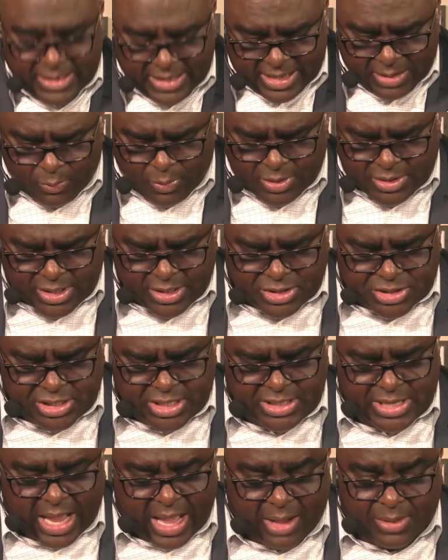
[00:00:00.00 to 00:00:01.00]
What did
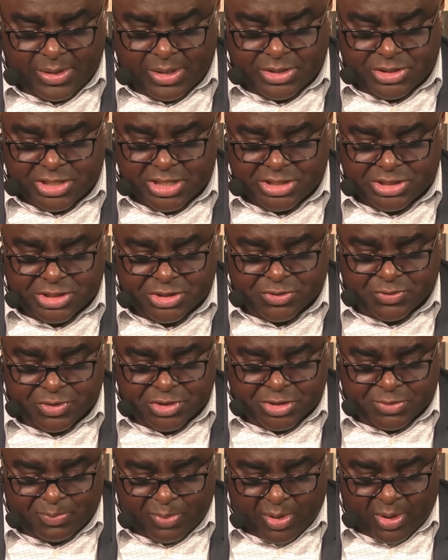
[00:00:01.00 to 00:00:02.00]
Jesus, how did Jesus
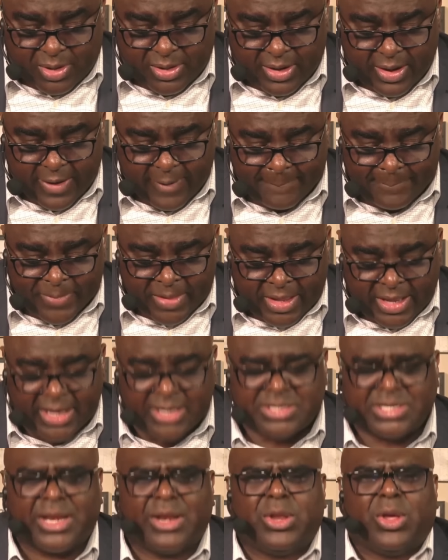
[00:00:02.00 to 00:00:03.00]
respond? He
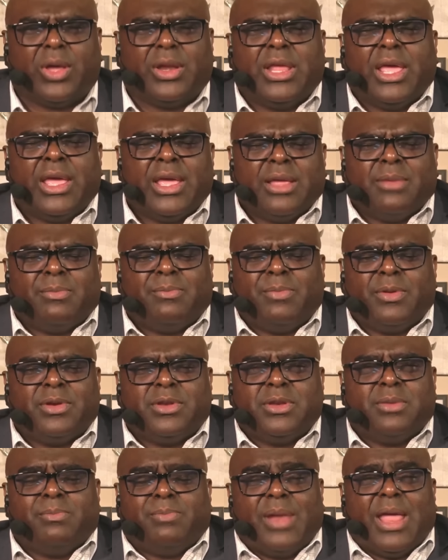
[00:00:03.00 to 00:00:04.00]
said, Lord,
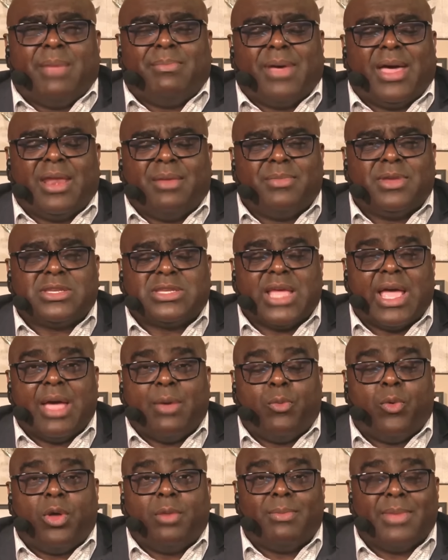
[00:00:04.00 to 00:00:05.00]
blind Bartimaeus said, I
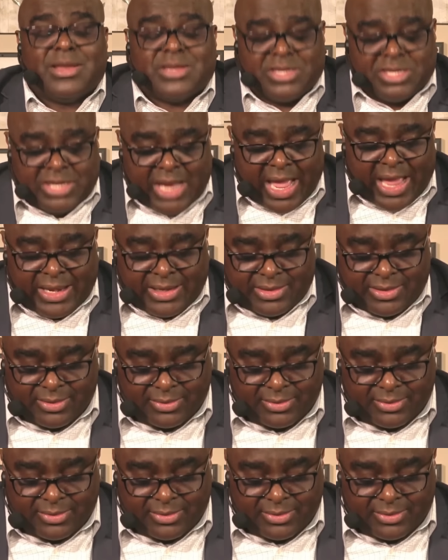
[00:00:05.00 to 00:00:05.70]
want my sight.